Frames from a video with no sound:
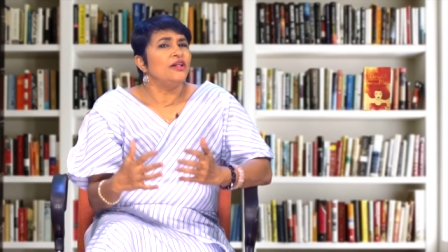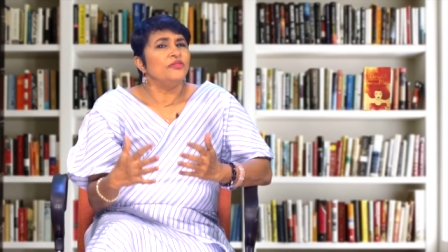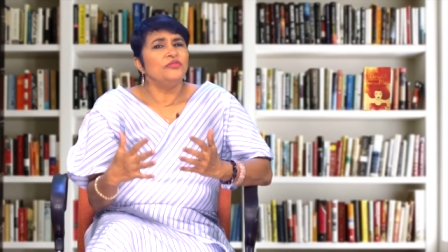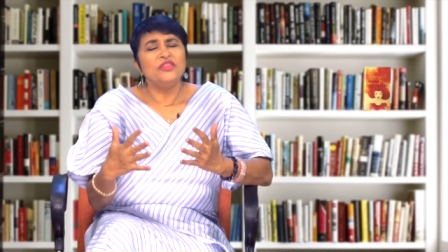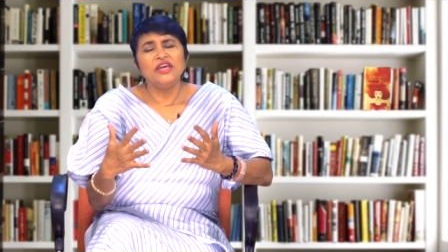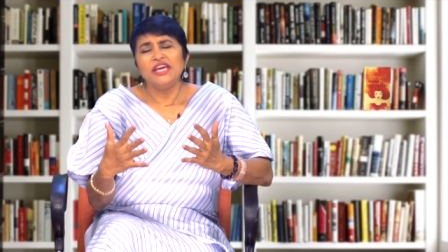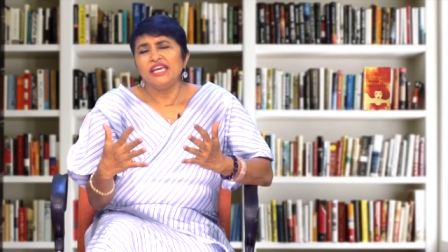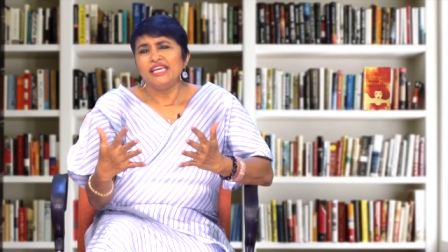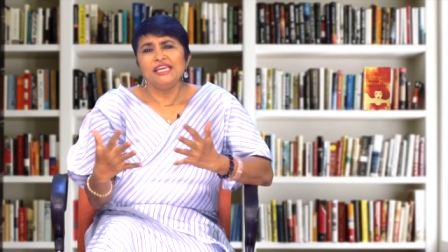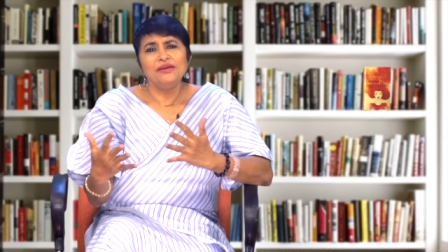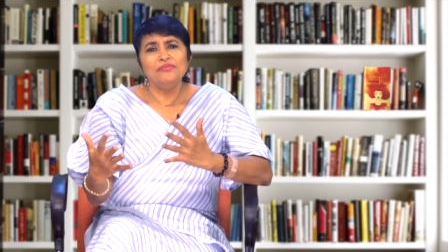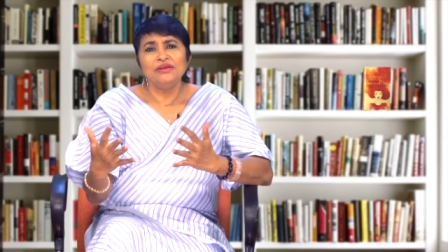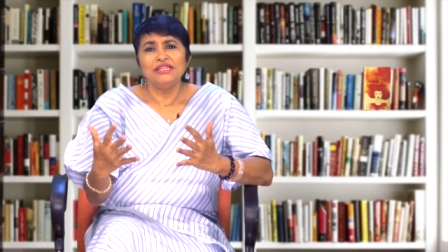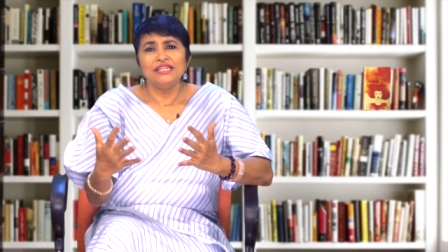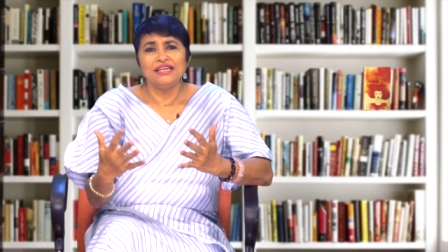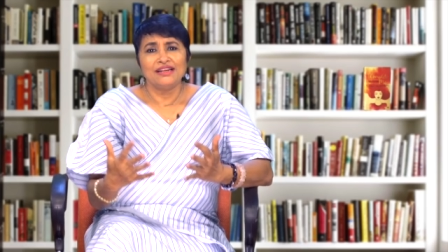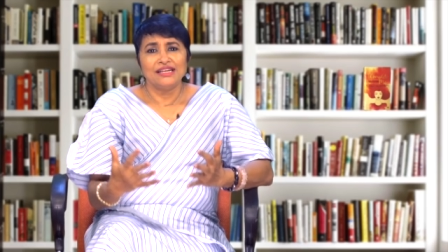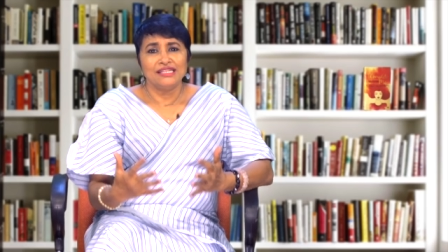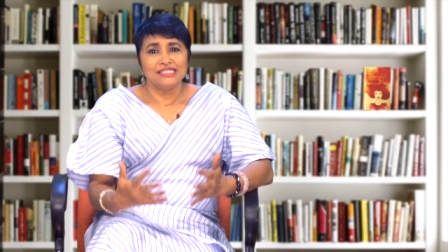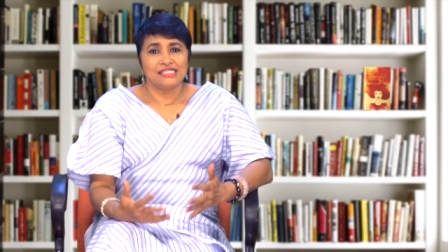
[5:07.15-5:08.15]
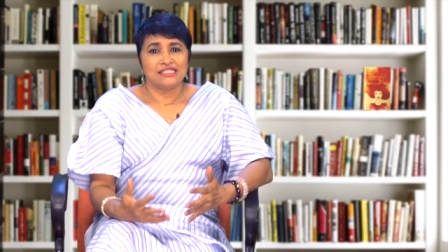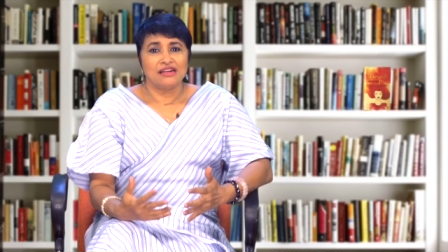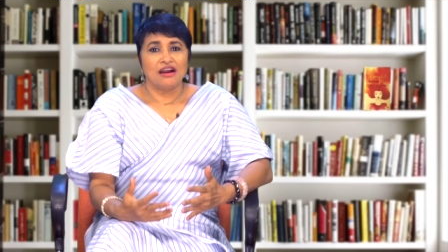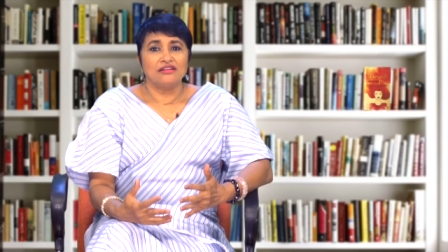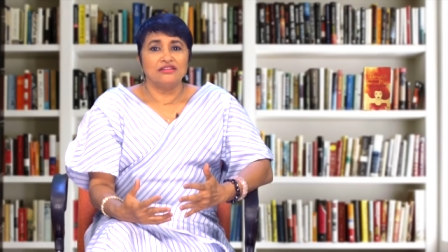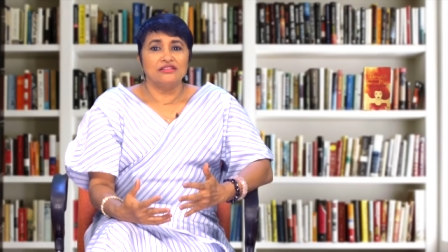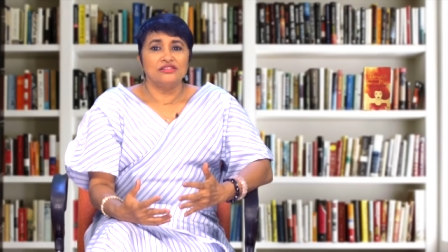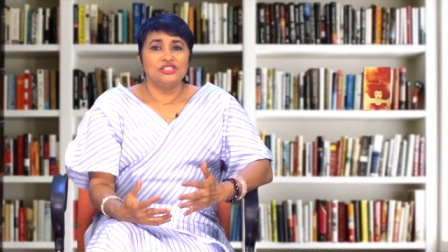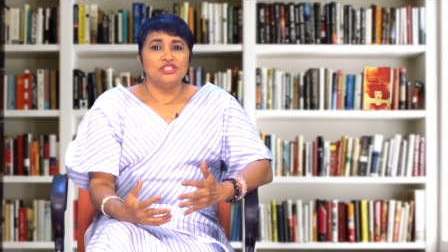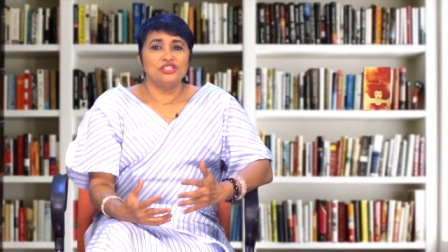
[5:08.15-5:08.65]
they immediately
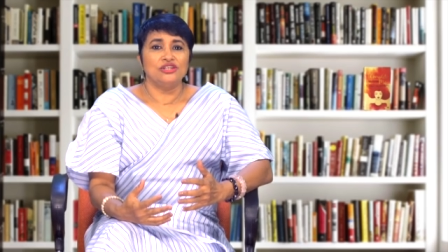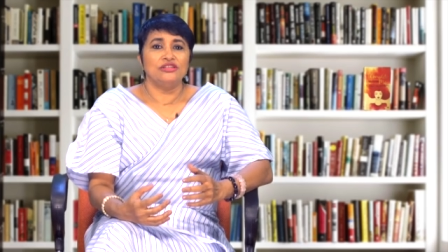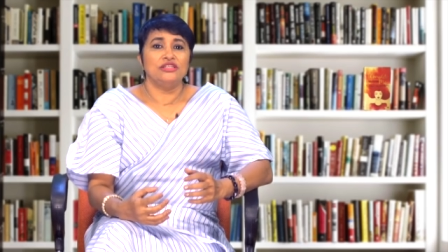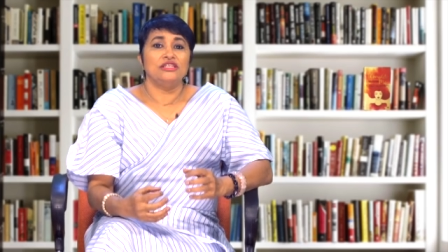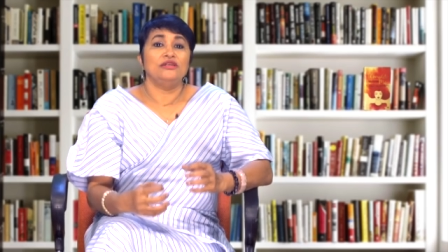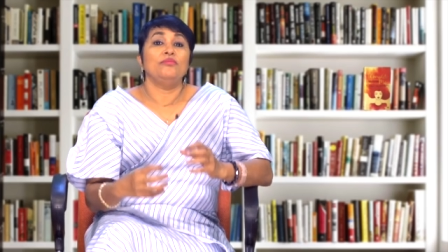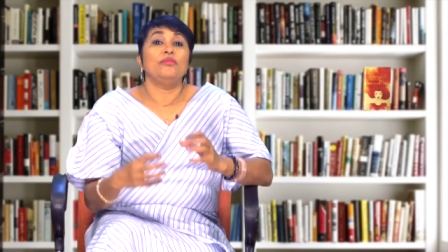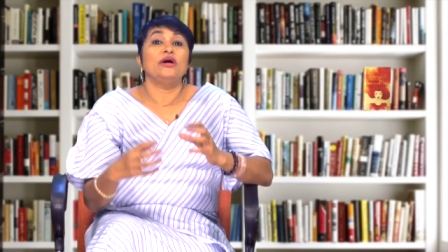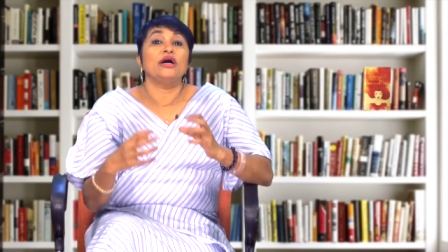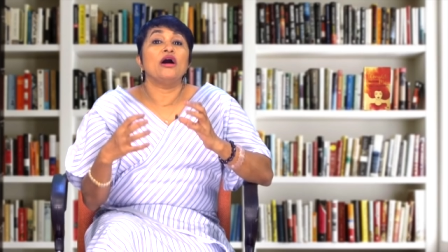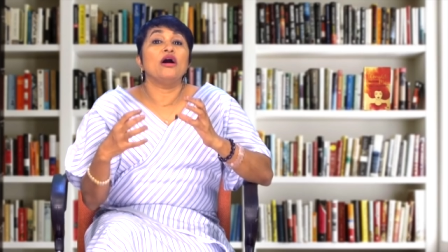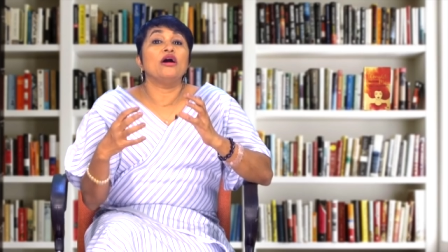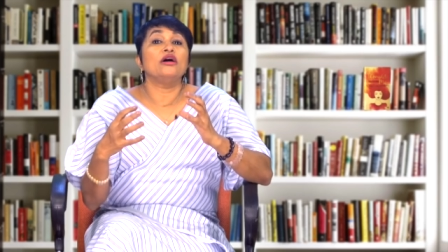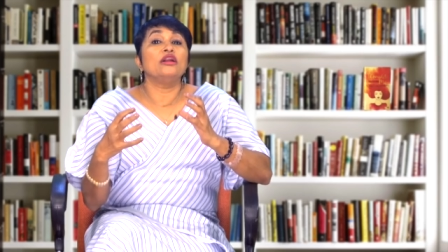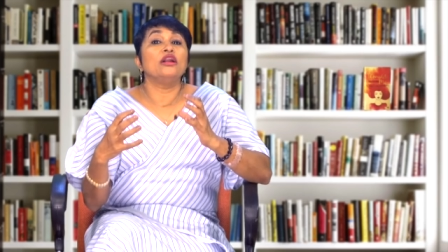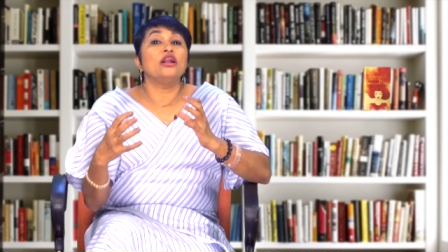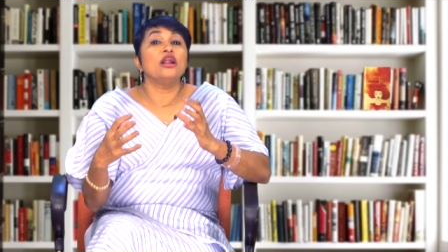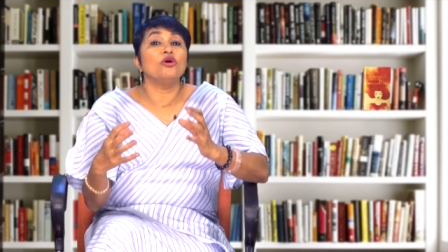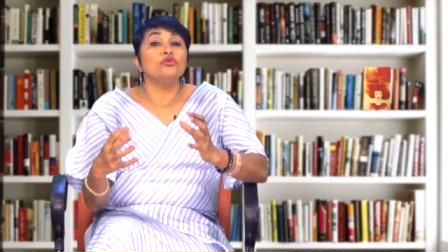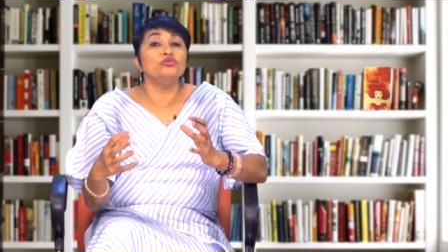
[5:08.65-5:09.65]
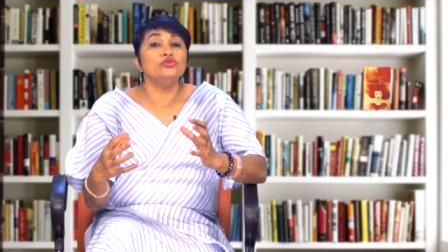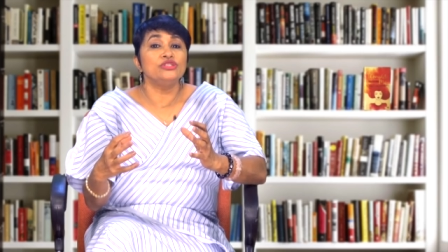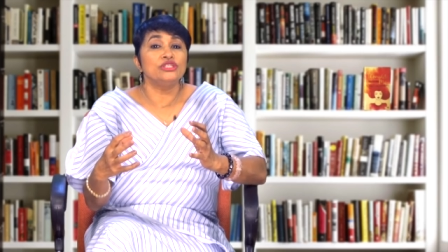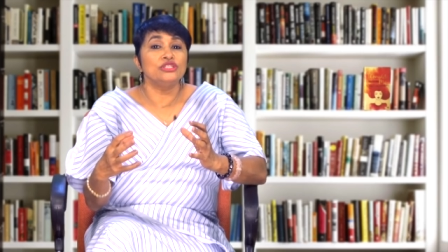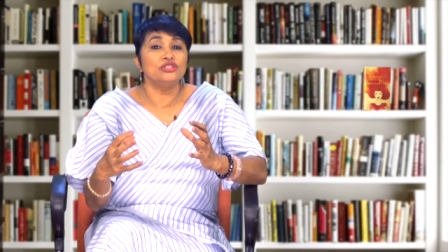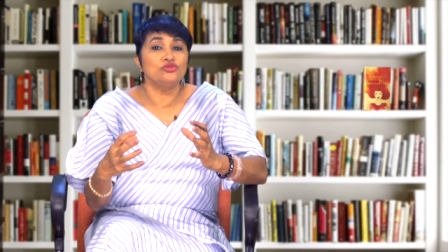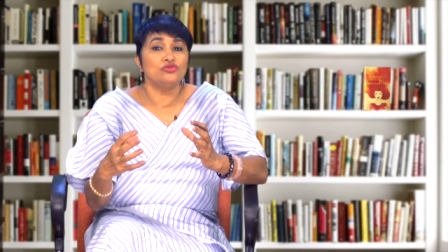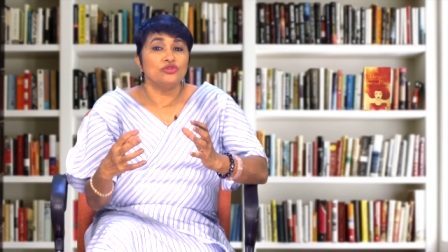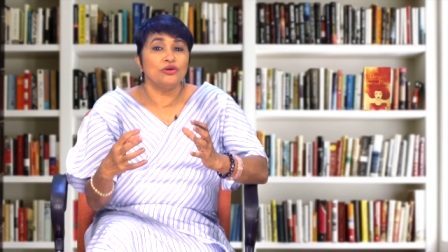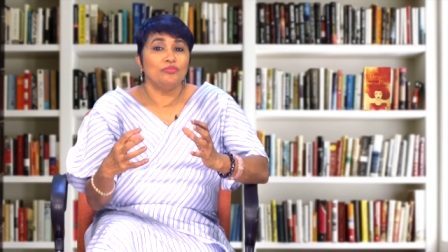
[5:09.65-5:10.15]
start the journey by
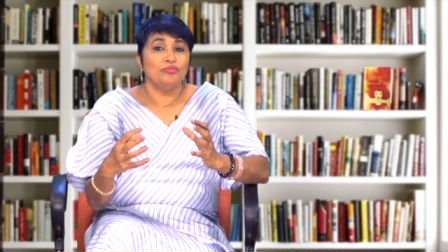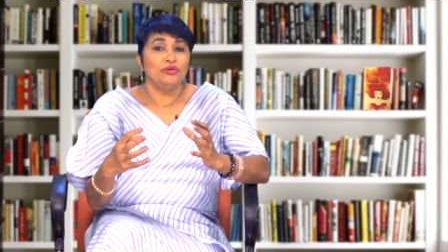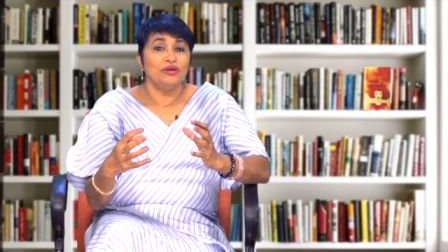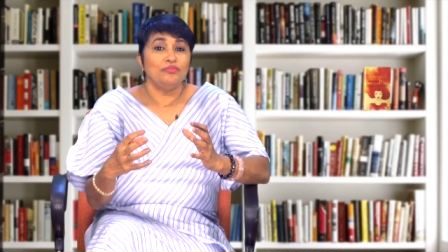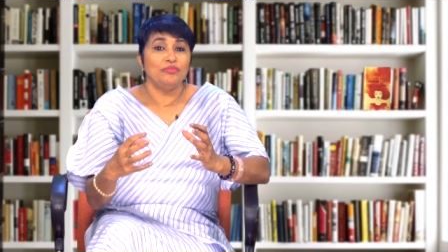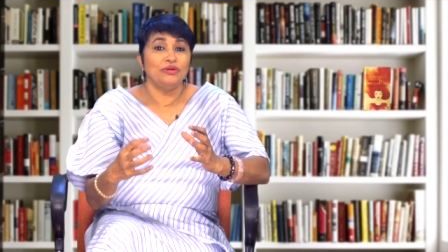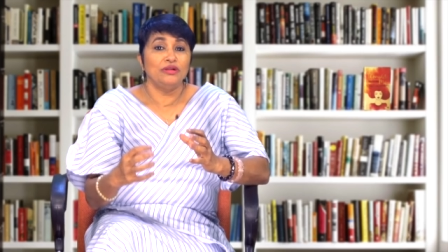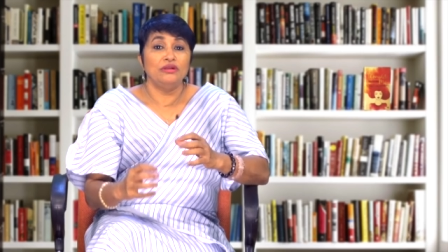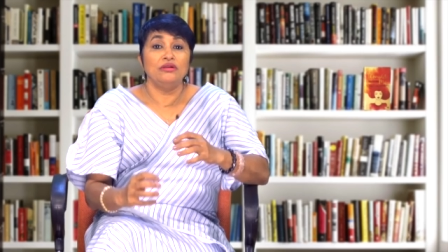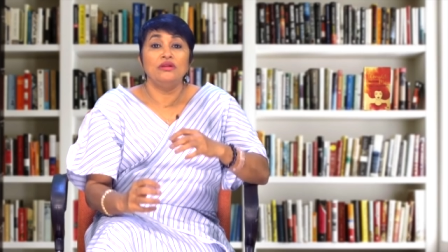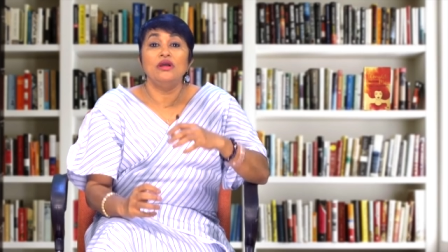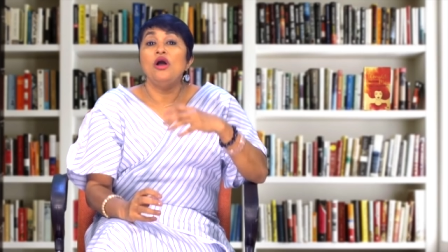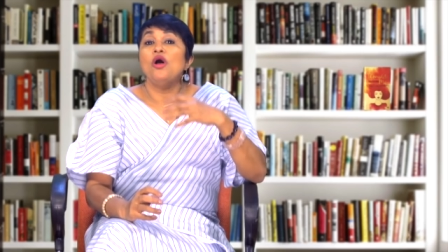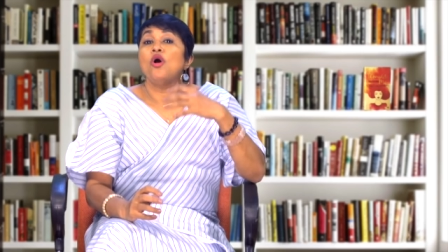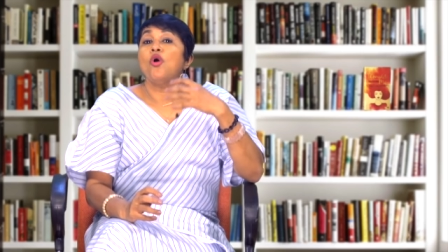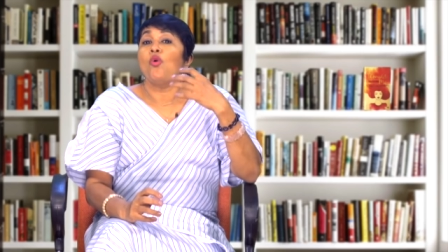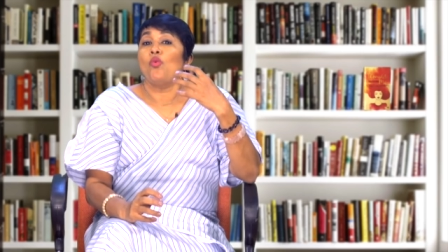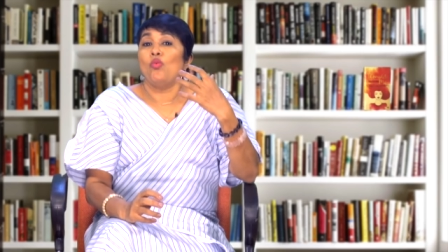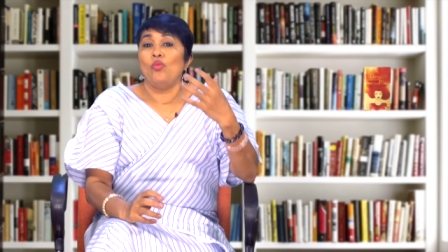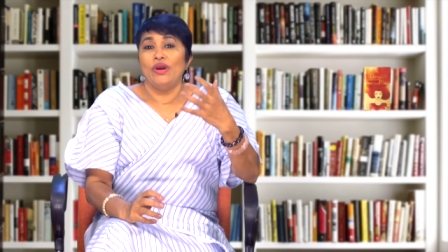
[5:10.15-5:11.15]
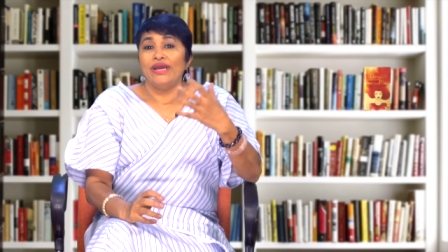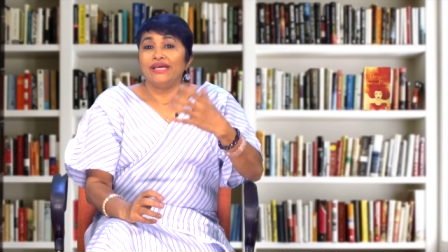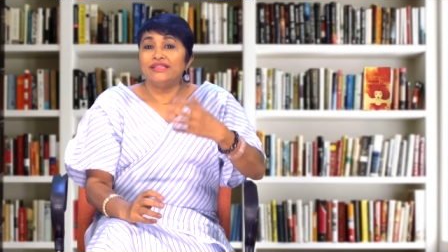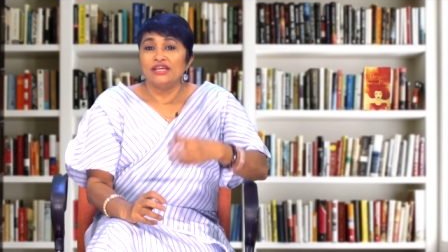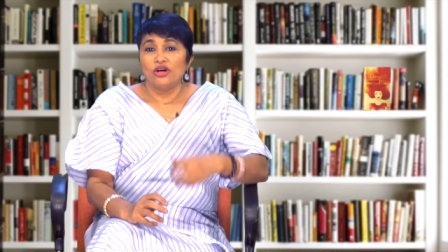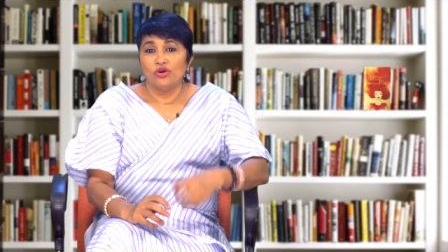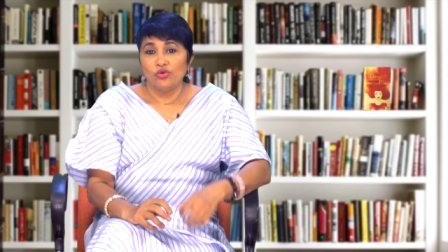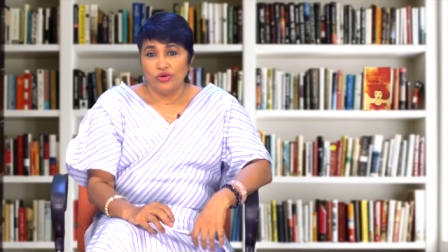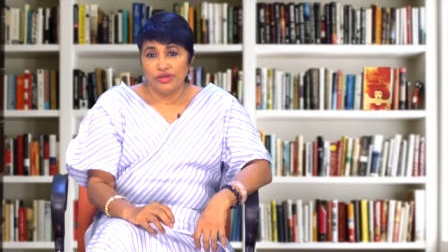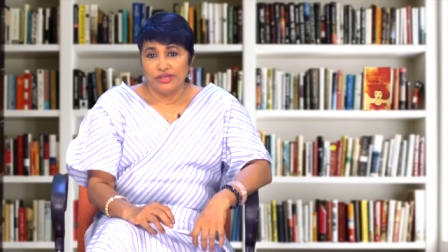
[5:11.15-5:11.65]
announcing to the people where
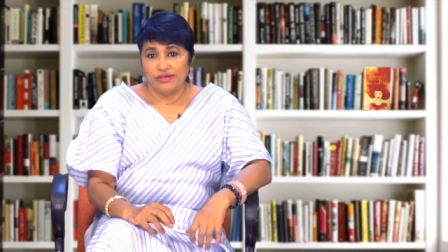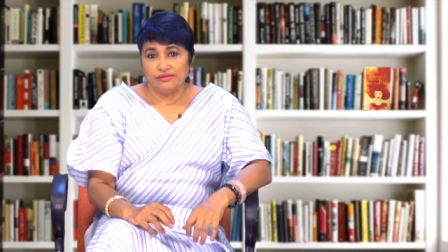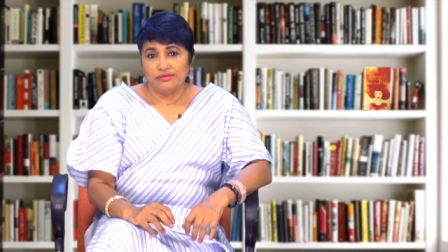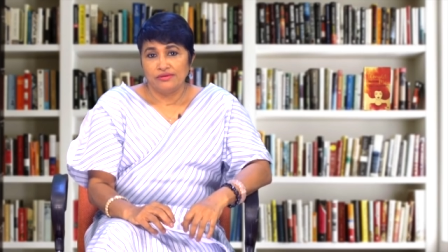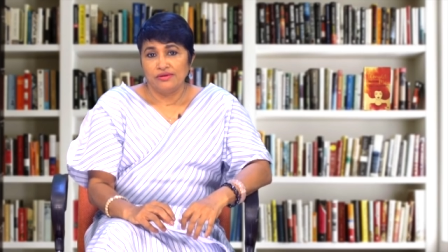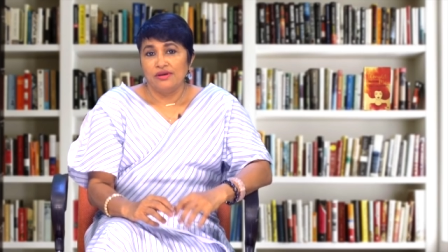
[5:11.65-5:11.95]
they are going,